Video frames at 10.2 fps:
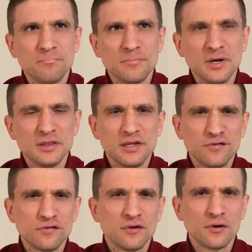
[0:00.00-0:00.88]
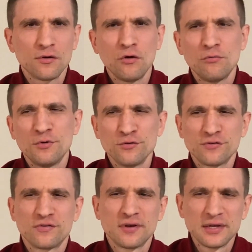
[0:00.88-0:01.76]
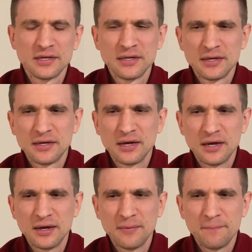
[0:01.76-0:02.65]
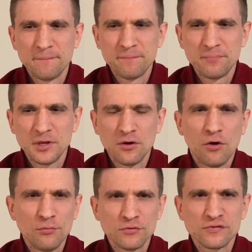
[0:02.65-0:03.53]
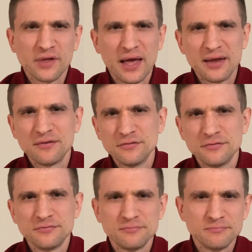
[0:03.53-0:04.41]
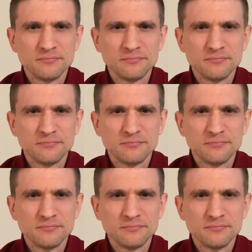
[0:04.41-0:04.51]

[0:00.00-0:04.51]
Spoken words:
elicit are almost, almost kind of